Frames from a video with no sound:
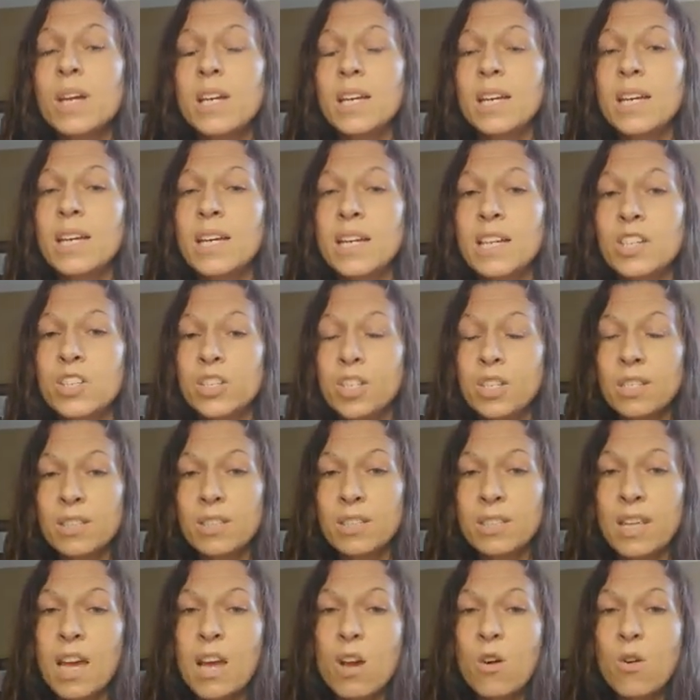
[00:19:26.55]
He can just
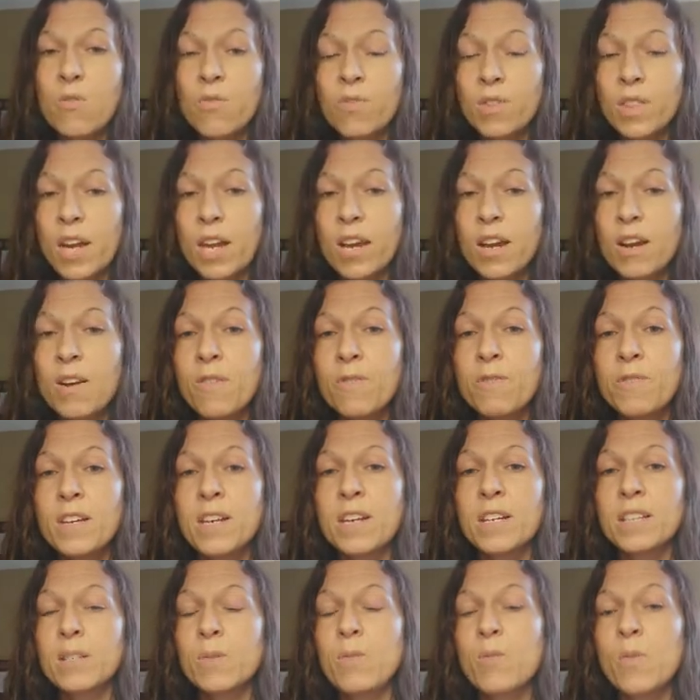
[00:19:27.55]
stay over there if he
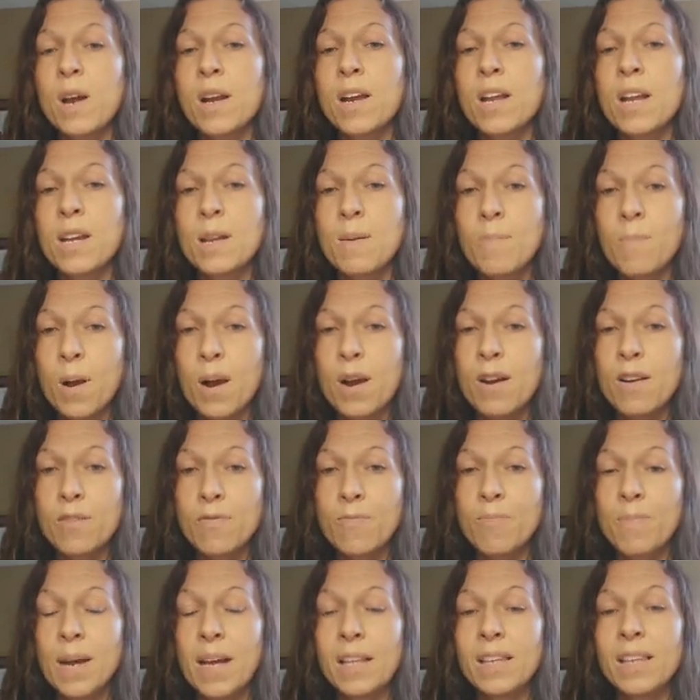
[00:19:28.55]
doesn't want any part
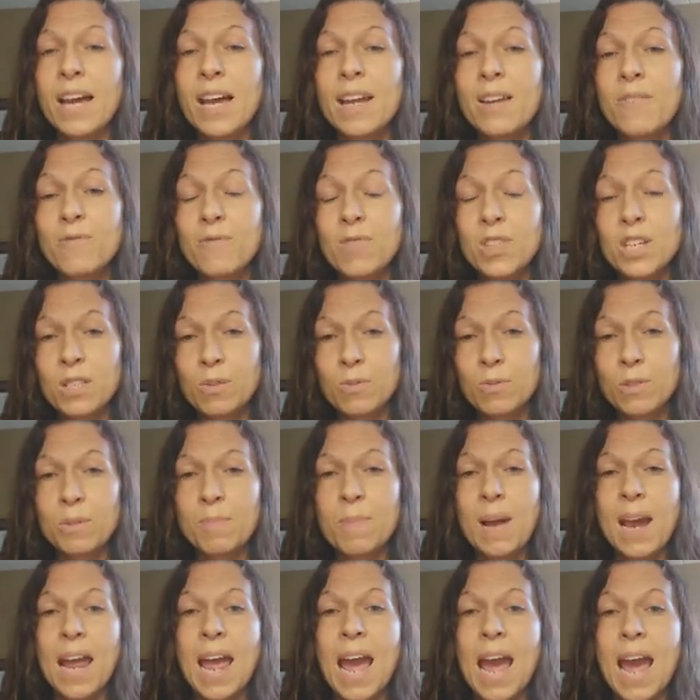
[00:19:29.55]
of my life. This was
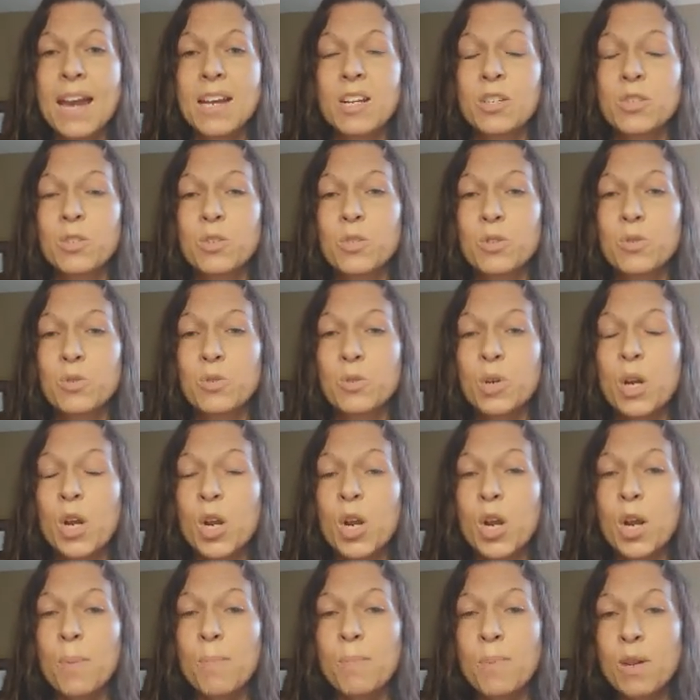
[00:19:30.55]
my attitude
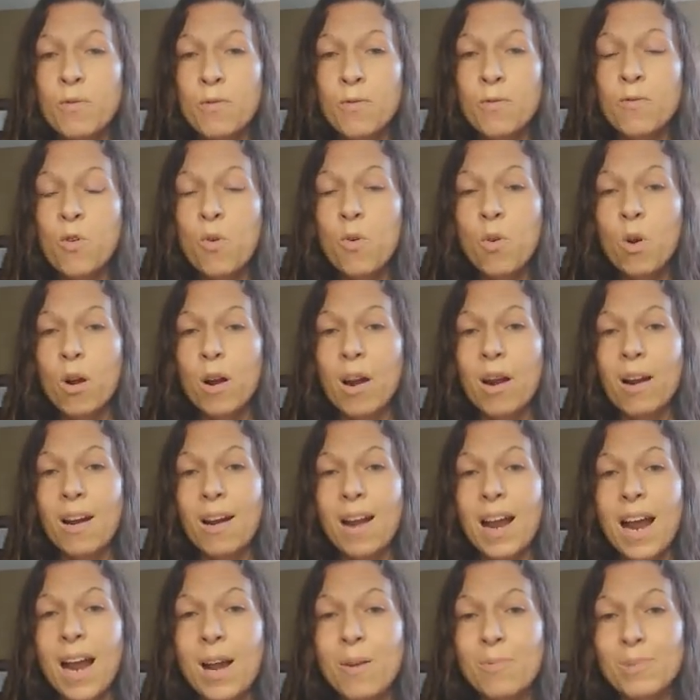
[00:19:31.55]
before
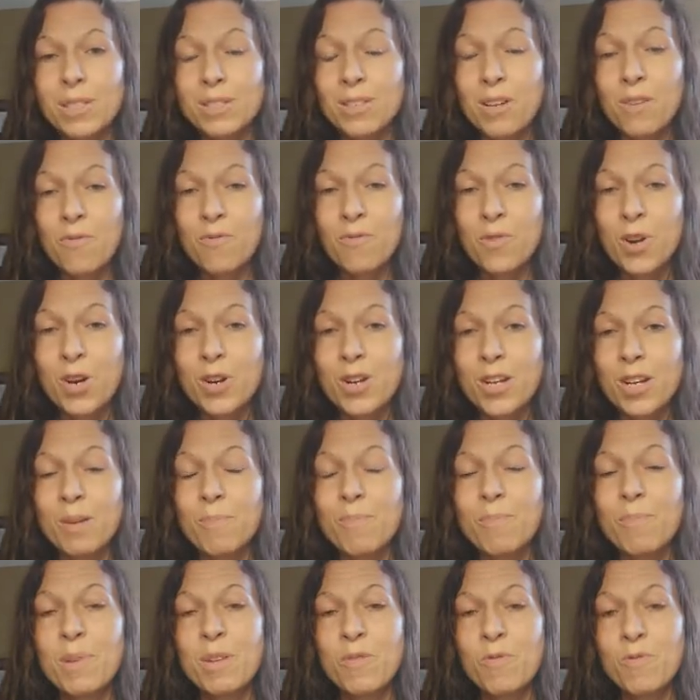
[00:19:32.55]
I was
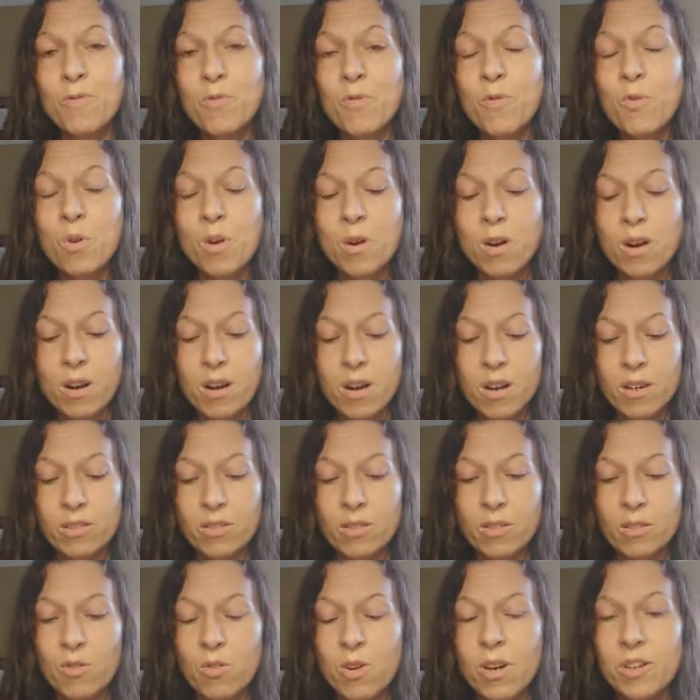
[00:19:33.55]
converted, before
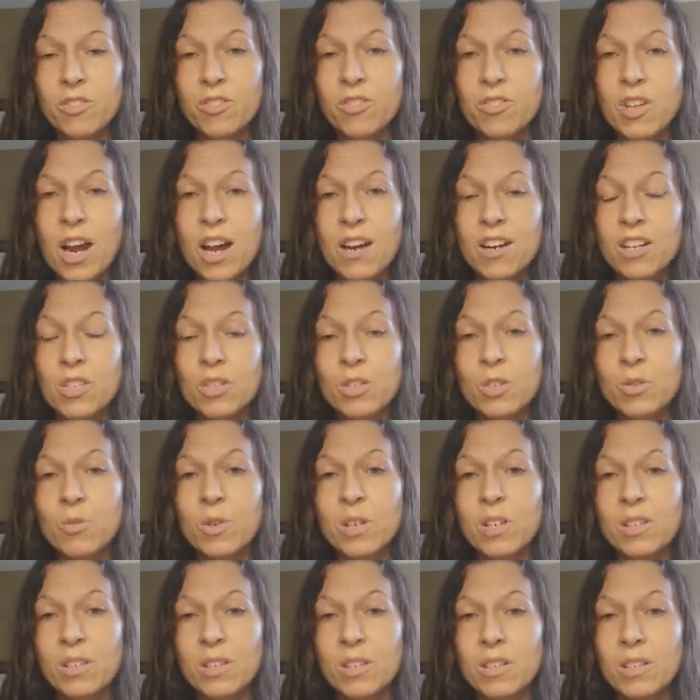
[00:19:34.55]
the Lord started
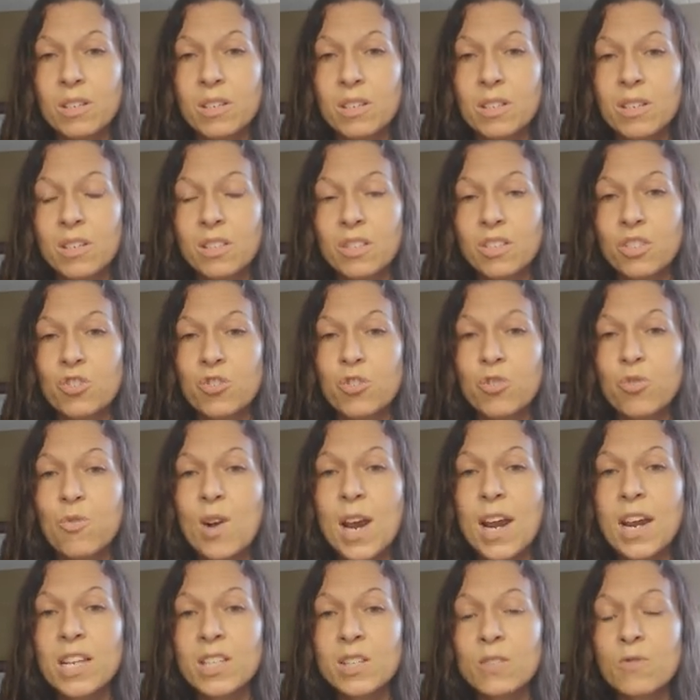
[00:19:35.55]
doing this
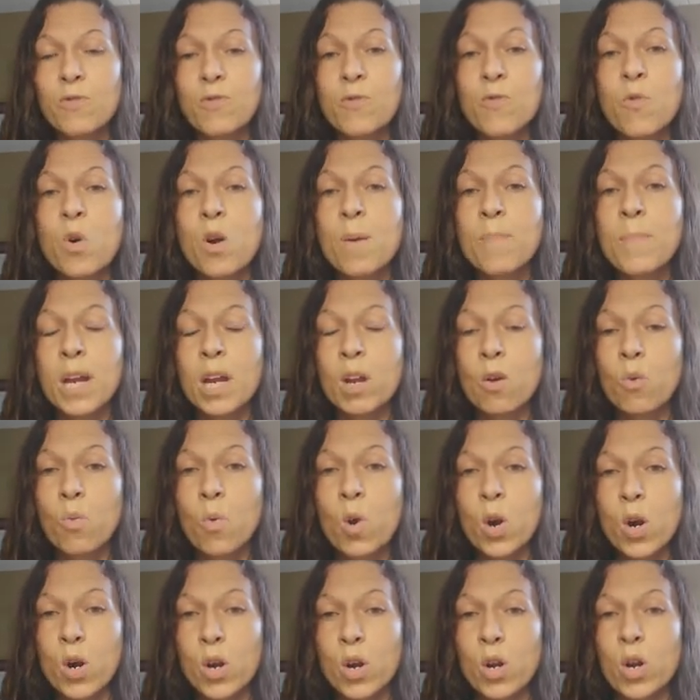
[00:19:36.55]
transforming
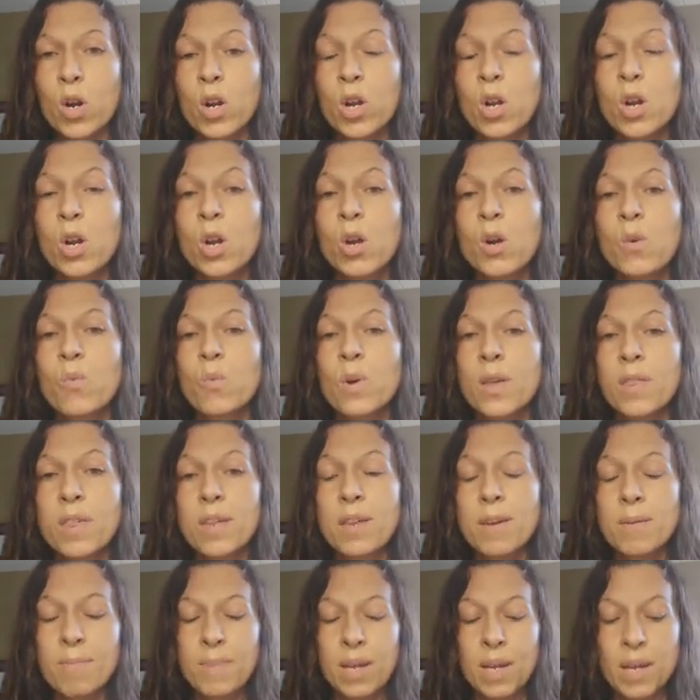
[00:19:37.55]
work
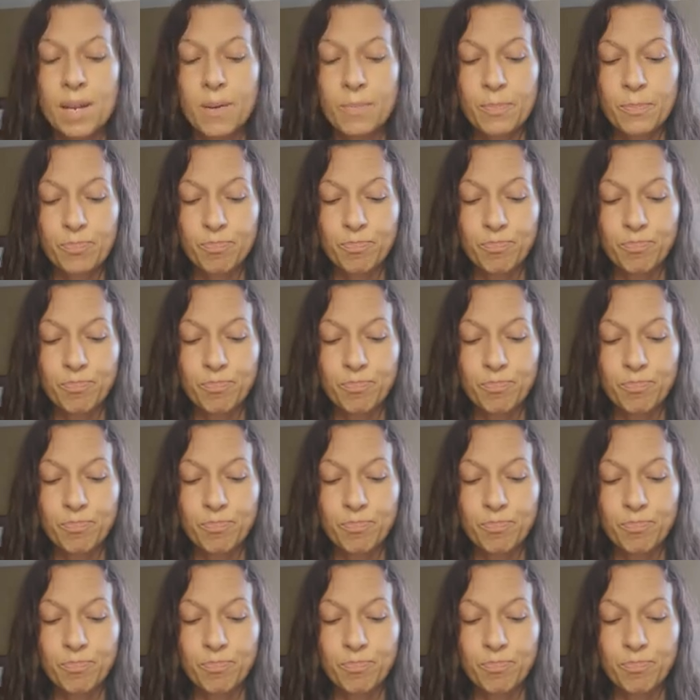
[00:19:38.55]
within me.